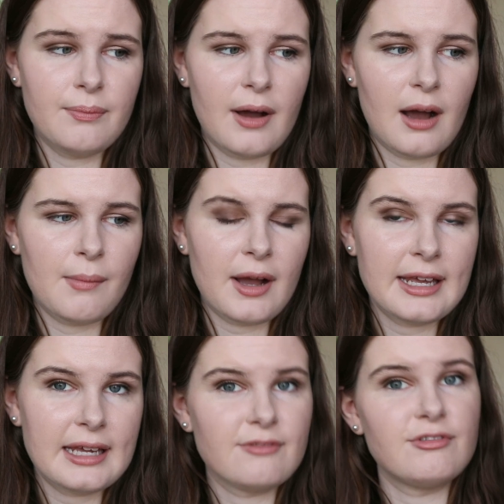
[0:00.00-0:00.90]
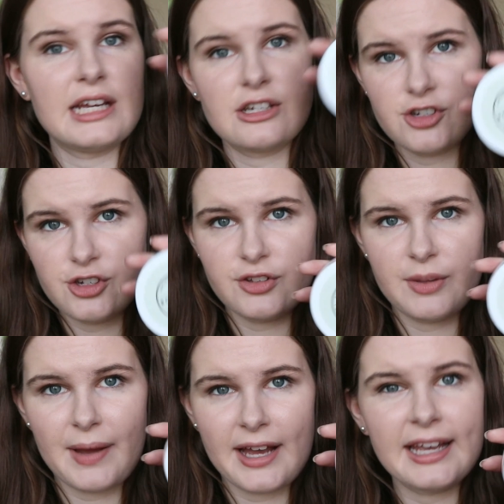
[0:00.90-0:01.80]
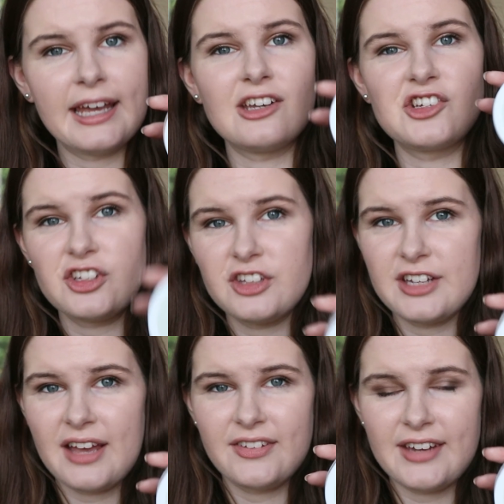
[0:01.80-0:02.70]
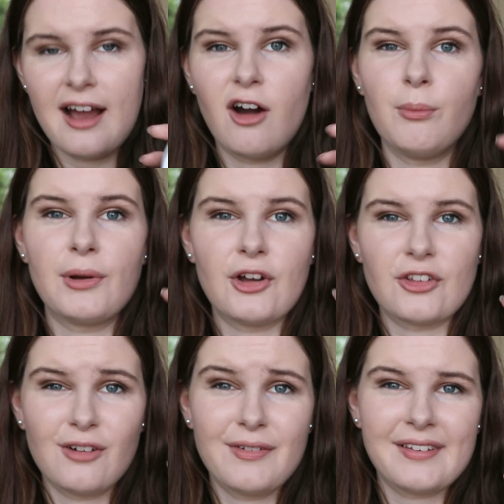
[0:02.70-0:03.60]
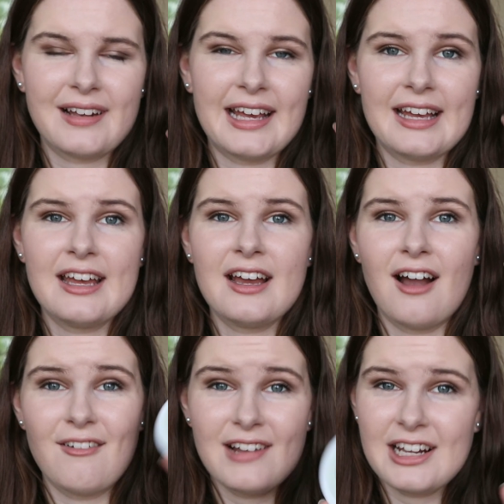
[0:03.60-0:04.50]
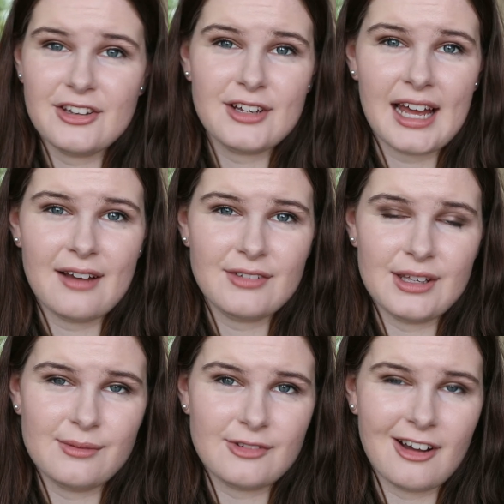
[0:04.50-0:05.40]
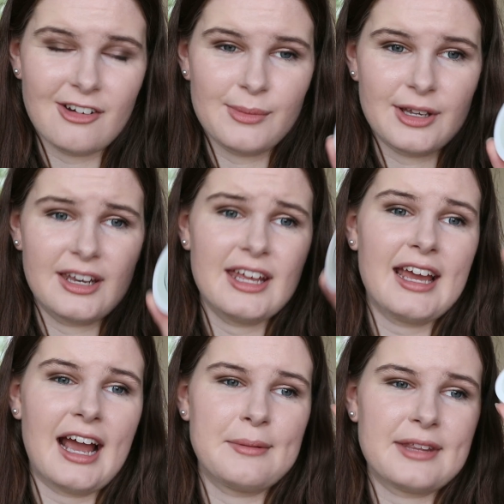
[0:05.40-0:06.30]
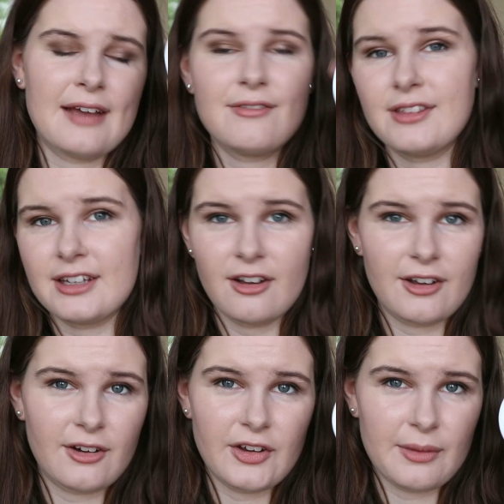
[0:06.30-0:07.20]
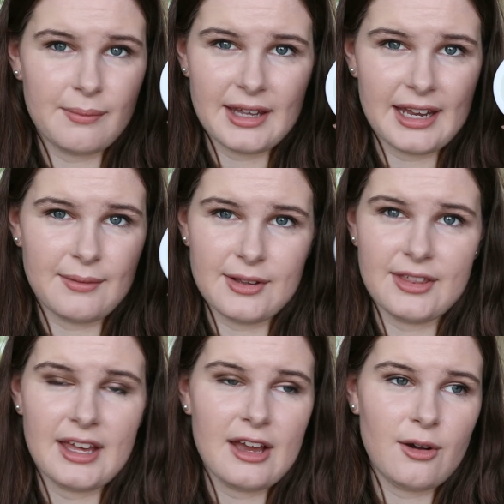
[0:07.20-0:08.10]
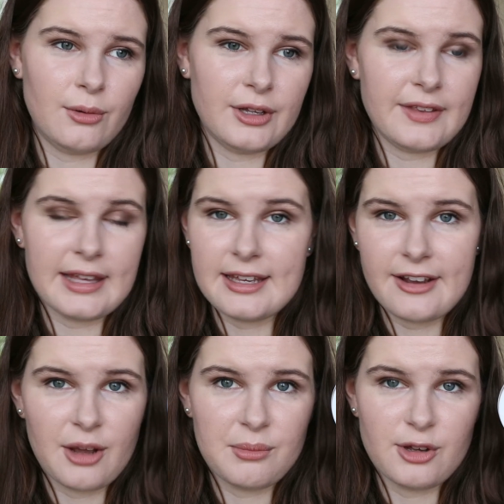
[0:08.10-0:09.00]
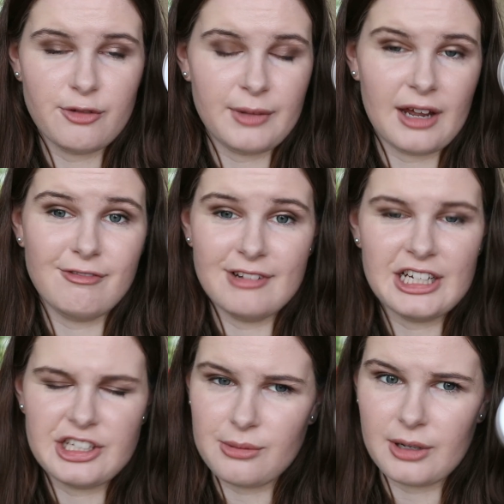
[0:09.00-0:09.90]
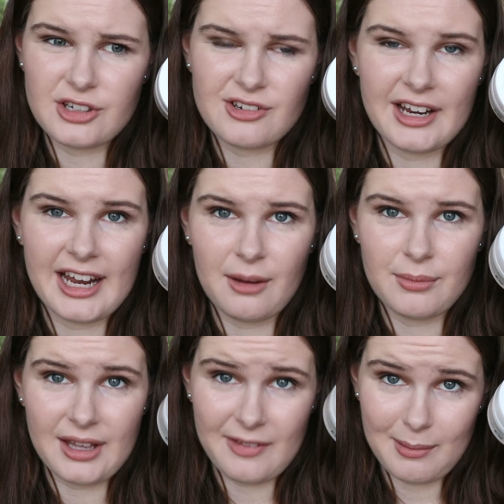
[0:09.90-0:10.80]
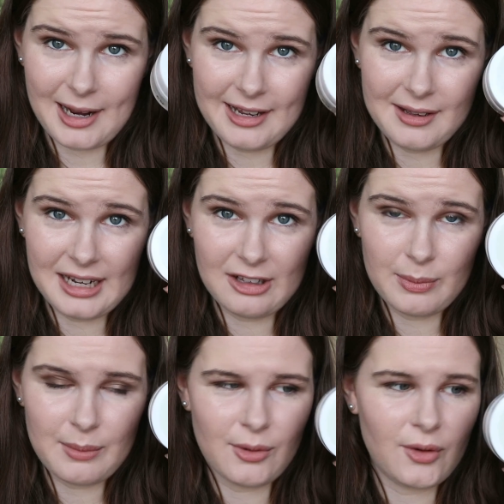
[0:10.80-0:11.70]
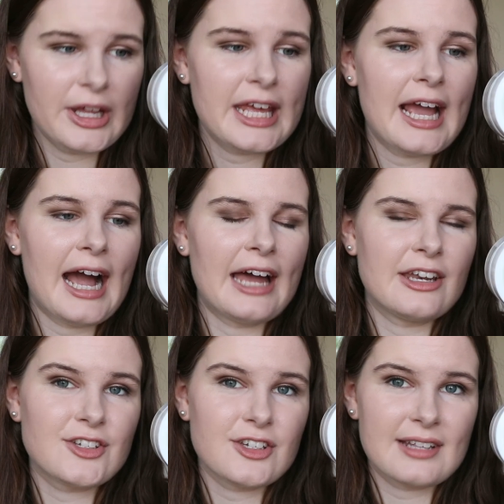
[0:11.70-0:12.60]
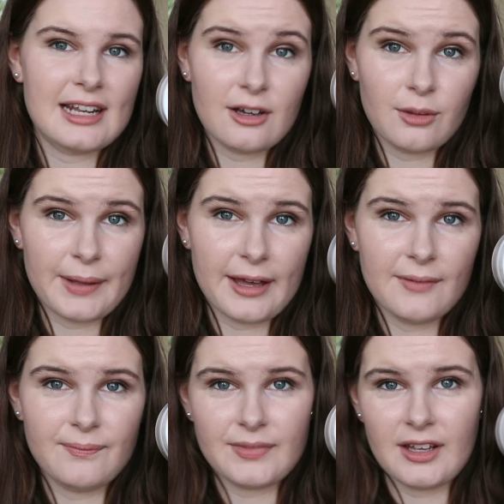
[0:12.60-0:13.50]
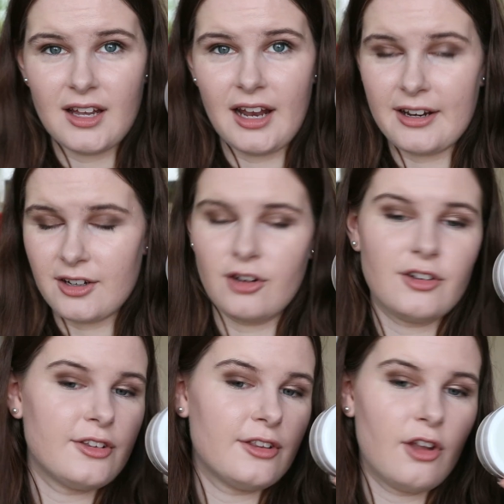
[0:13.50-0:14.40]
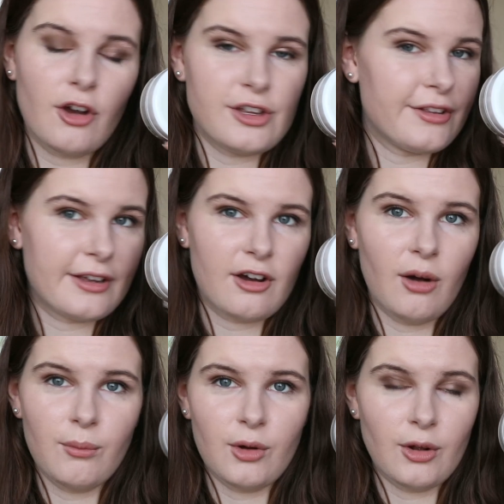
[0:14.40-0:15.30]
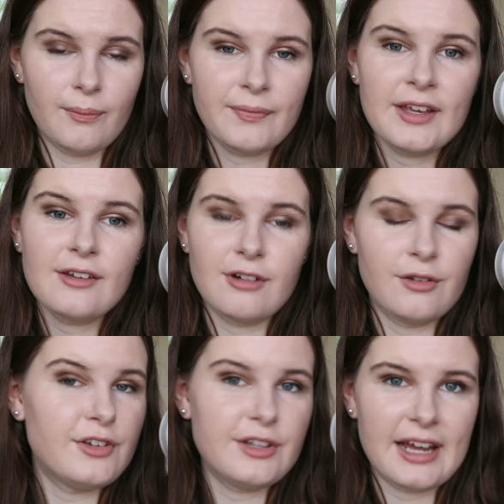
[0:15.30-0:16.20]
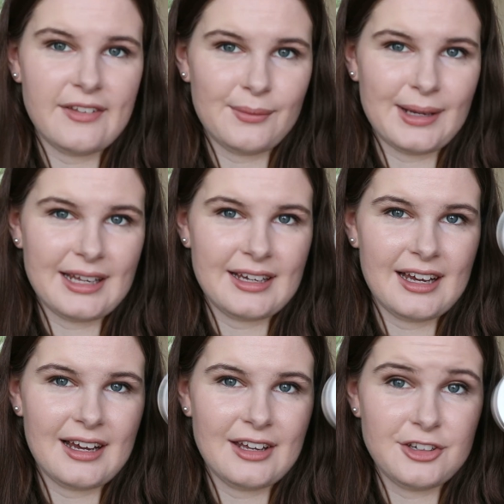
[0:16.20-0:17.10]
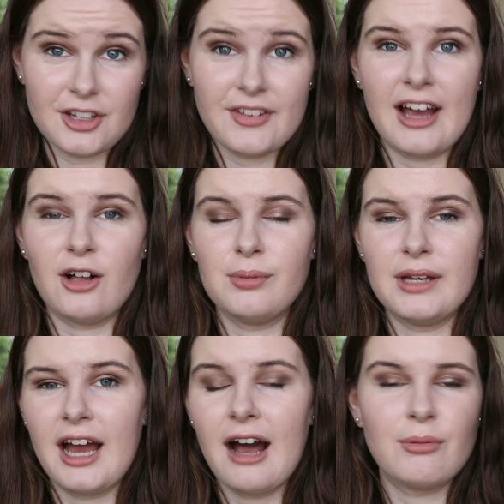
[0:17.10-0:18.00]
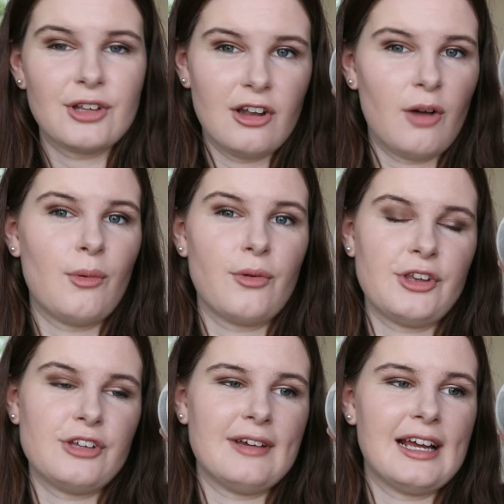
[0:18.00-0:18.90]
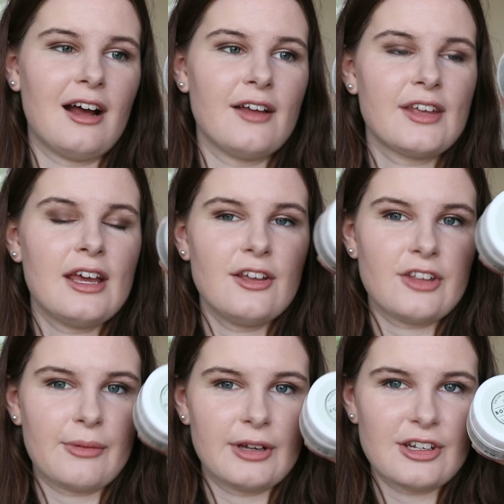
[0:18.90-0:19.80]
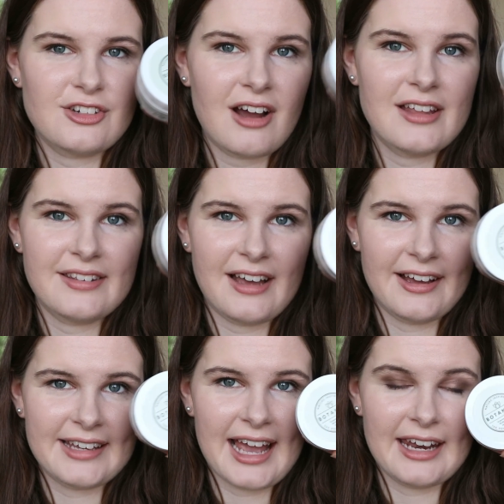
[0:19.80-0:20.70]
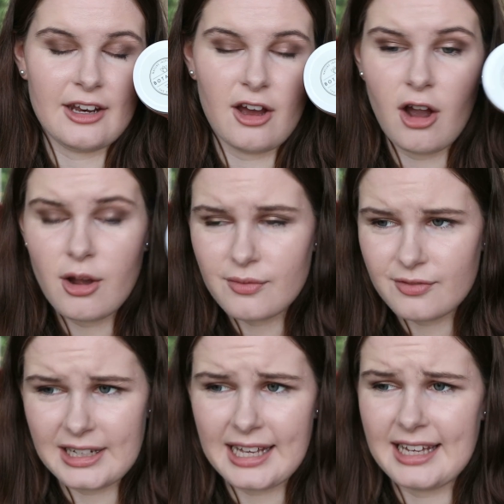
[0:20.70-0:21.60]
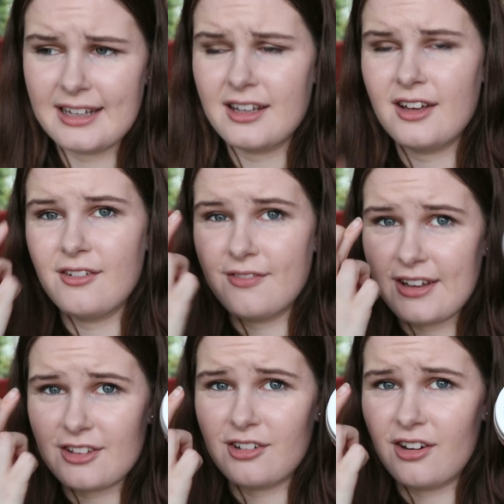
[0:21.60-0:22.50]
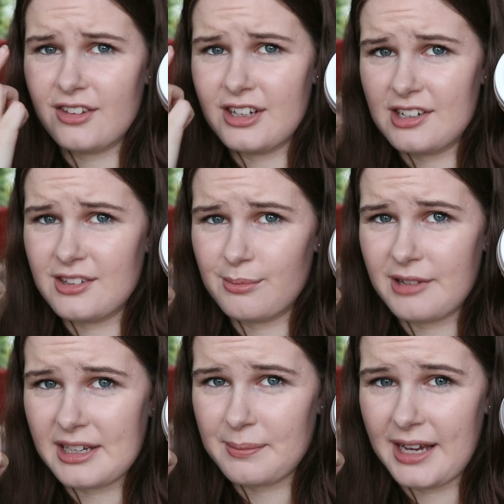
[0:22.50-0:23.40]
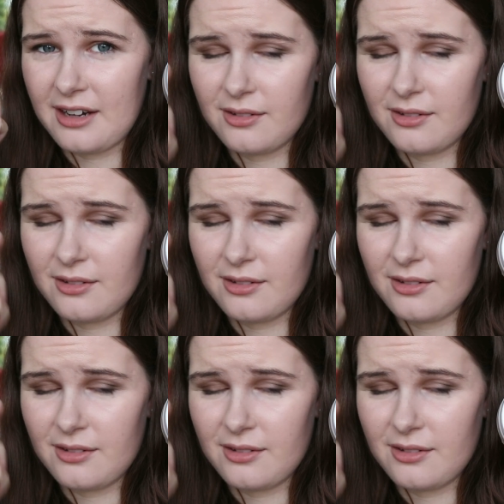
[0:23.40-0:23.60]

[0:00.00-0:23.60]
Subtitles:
but I might reintroduce it back in just to test it out, because obviously I really do care for the environment, and with everything going on at the minute with all this eco movement, I really do want to try and help save the planet a little bit more. And just a little bit, like not using cotton wool for a few days a week, does help. It helps a lot more than you realise. So I'm going to try this out again, and hopefully, fingers crossed, it doesn't break me